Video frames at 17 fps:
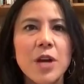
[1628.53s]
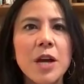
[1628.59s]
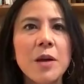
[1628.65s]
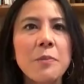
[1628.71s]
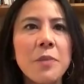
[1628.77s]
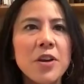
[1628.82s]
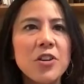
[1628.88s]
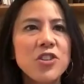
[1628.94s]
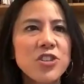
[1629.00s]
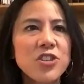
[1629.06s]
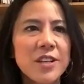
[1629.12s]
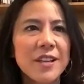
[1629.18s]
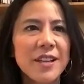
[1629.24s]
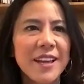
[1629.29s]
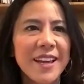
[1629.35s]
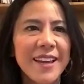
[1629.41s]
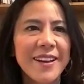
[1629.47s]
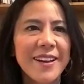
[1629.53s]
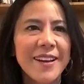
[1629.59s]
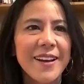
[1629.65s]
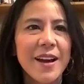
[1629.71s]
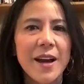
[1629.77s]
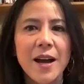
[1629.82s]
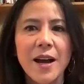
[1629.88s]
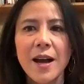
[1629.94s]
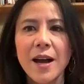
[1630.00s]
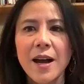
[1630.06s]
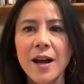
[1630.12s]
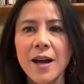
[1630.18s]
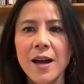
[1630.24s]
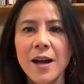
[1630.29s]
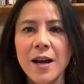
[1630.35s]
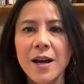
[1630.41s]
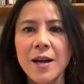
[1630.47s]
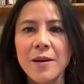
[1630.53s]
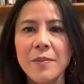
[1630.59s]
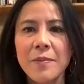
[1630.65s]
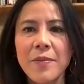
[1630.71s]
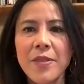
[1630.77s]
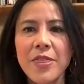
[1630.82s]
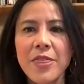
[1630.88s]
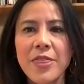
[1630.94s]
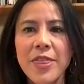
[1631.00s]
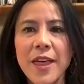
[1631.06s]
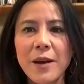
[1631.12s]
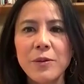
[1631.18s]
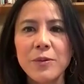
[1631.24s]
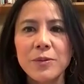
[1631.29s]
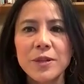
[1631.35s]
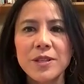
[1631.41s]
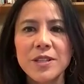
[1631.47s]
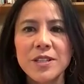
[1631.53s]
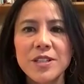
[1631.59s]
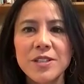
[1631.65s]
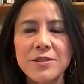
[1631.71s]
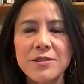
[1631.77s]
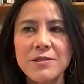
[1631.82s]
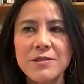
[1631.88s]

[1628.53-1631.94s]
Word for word: emotionally, um, that would